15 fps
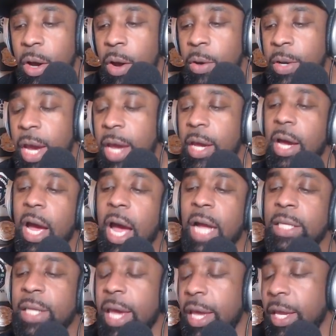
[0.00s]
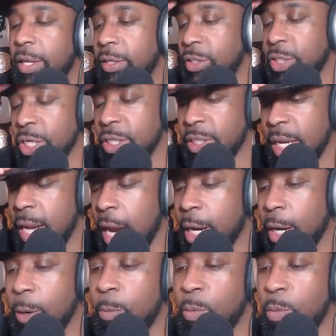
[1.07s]
Okay, I take Shinsei
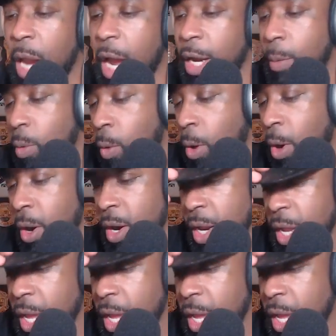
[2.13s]
Nakamura.